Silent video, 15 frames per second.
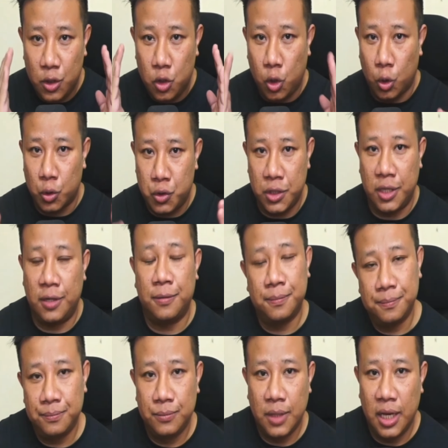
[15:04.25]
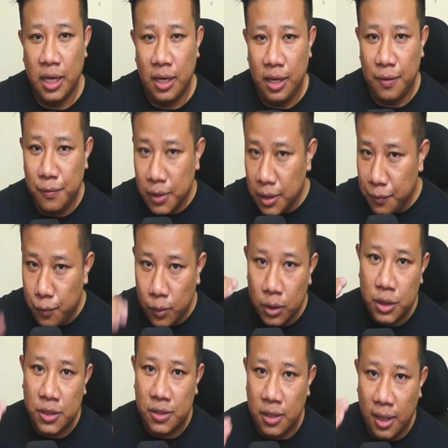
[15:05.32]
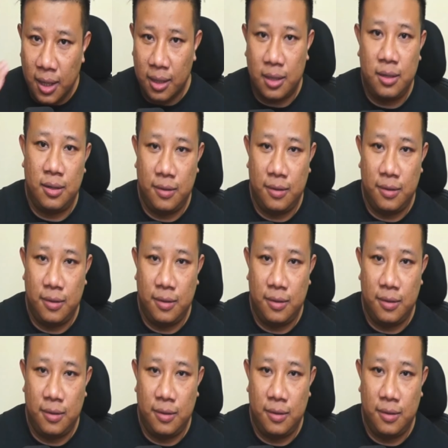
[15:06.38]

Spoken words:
coaching. Even if you are stuck